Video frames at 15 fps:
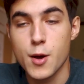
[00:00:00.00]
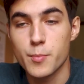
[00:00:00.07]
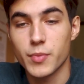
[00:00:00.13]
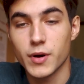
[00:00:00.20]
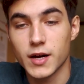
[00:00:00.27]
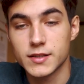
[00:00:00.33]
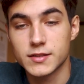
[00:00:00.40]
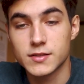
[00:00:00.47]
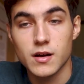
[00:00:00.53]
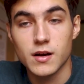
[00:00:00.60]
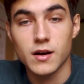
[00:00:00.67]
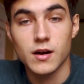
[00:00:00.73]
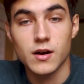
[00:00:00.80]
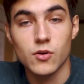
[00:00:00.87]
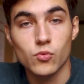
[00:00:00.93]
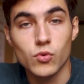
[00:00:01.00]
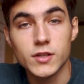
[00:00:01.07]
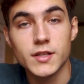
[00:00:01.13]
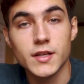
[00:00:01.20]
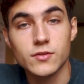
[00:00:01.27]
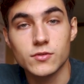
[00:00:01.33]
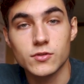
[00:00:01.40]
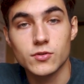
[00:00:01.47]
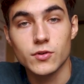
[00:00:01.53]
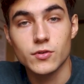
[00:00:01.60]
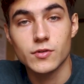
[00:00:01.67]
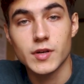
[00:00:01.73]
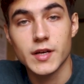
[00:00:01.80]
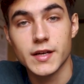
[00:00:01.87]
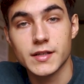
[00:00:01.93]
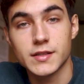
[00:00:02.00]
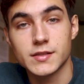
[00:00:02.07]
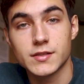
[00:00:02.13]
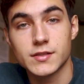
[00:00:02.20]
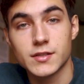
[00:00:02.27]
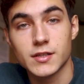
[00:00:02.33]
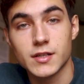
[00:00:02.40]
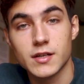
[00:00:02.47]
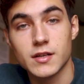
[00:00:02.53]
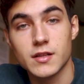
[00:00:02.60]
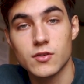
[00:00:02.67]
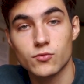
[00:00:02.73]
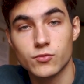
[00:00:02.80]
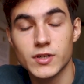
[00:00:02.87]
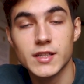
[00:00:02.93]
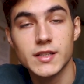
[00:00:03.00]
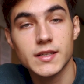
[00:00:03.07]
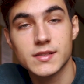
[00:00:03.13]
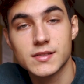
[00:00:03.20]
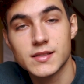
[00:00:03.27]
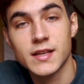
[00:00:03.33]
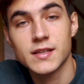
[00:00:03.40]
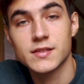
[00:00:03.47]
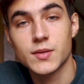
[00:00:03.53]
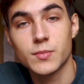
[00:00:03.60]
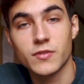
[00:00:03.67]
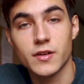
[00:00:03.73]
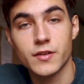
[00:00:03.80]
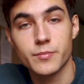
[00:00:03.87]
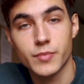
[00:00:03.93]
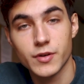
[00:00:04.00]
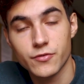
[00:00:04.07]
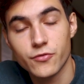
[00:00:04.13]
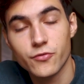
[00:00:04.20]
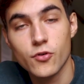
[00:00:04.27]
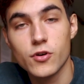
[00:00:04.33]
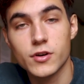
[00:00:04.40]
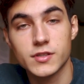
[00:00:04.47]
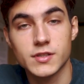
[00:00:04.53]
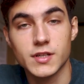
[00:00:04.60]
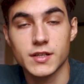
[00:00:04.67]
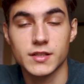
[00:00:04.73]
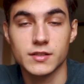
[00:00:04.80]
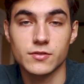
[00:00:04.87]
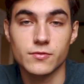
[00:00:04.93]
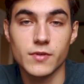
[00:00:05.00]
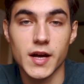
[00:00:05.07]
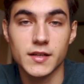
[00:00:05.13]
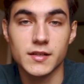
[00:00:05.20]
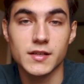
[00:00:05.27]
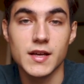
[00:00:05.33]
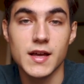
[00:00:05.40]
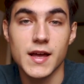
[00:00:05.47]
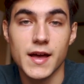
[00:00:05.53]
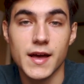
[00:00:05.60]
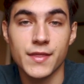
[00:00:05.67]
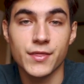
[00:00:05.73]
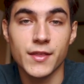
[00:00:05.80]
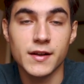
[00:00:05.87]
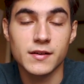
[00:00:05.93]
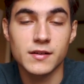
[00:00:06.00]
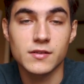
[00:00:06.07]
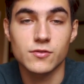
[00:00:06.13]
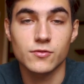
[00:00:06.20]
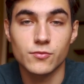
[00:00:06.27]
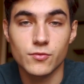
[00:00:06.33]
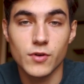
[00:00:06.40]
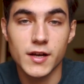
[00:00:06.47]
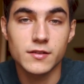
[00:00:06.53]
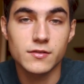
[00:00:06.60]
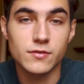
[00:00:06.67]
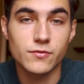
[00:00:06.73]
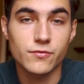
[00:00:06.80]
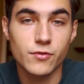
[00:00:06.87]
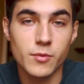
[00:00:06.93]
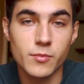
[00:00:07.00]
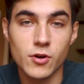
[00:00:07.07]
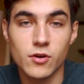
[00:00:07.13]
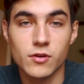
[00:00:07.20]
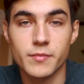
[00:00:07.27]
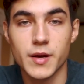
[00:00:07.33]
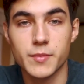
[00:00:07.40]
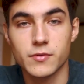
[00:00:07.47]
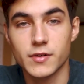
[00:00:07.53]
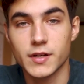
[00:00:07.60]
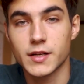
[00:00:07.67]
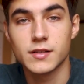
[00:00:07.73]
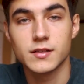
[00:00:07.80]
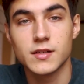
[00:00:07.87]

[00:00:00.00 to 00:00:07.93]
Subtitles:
but what I do is read extensively before starting to write, and then write from your own memory.